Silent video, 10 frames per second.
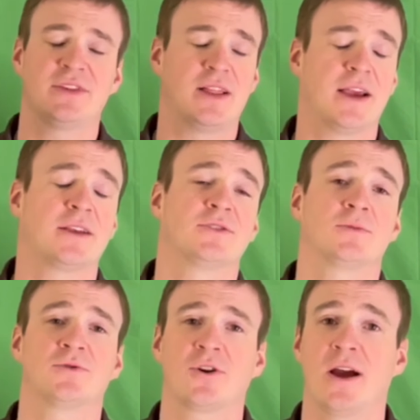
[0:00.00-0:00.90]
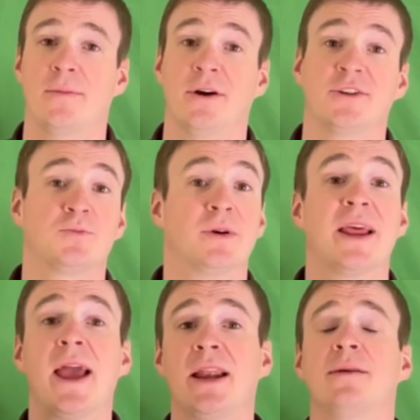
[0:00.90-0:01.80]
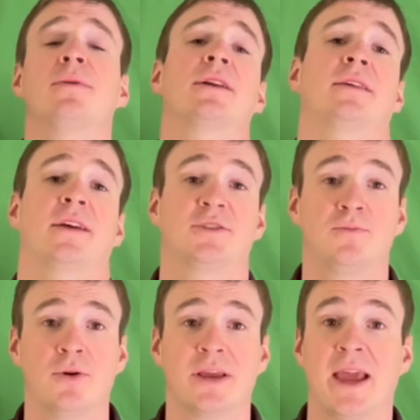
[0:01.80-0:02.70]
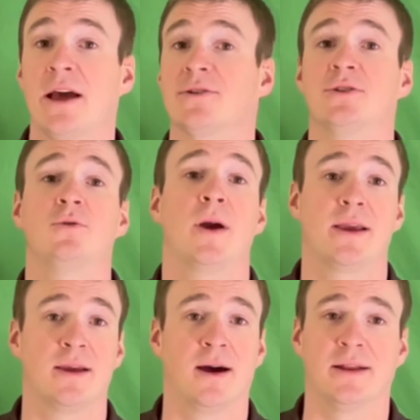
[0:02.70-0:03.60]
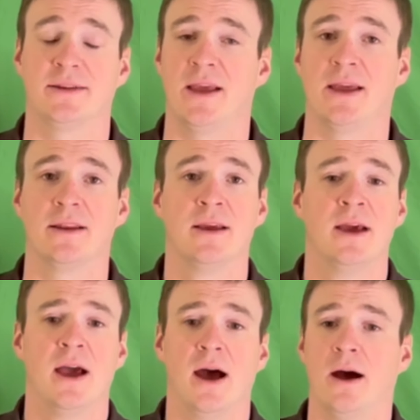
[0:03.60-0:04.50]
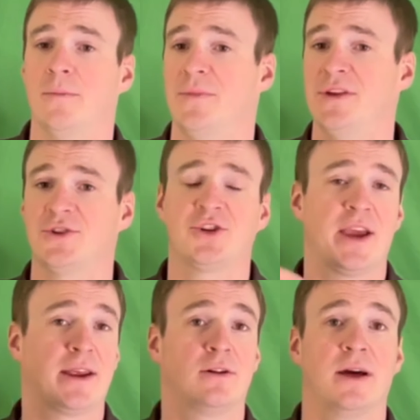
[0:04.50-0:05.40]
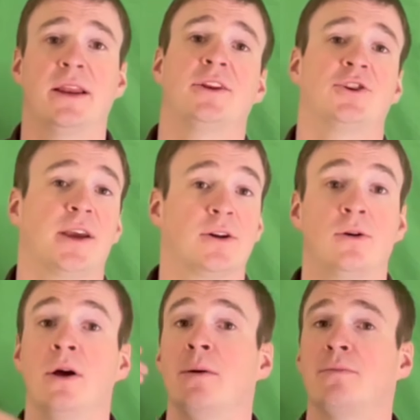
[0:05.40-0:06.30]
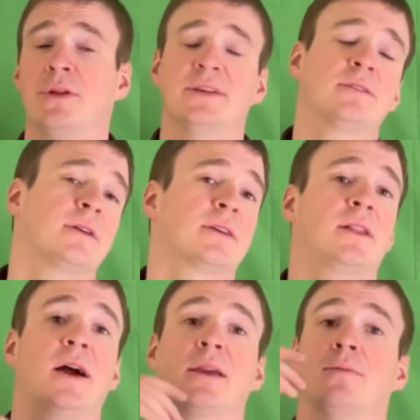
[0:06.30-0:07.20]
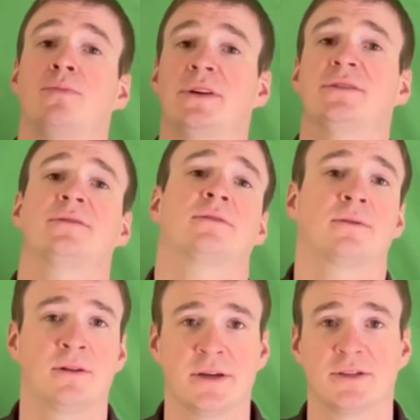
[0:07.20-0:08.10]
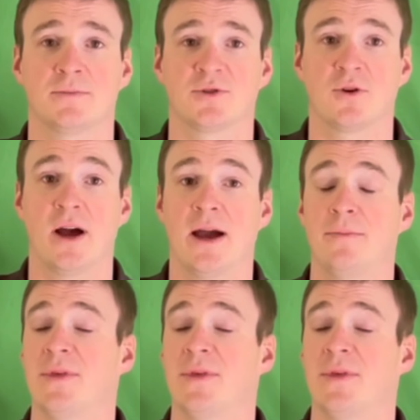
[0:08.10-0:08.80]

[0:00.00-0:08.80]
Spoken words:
like and subscribe us, but anybody that's putting out 2A content, this channel, any channel, please click like, please click subscribe.